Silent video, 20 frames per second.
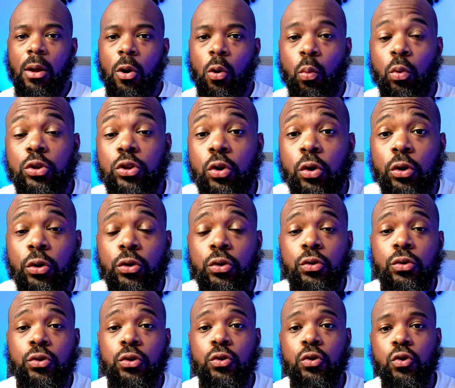What's going on
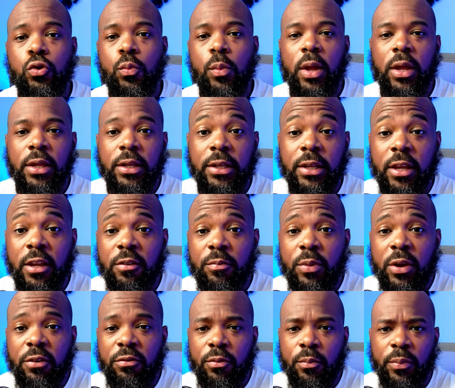YouTube? Dave
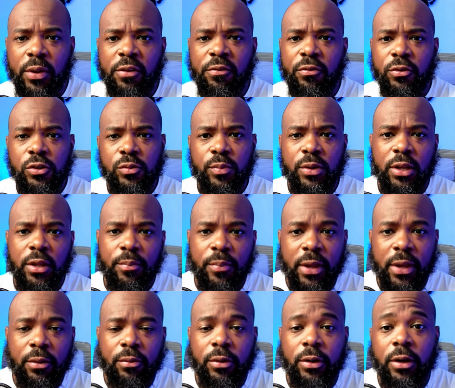Bay from Beyfilmz Media
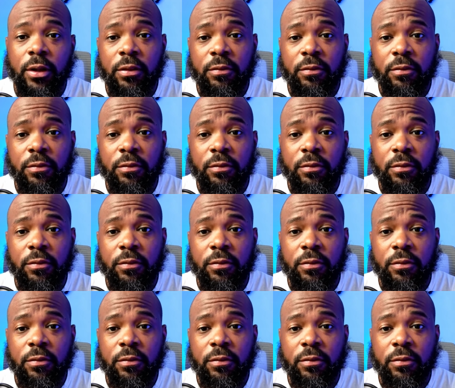back with another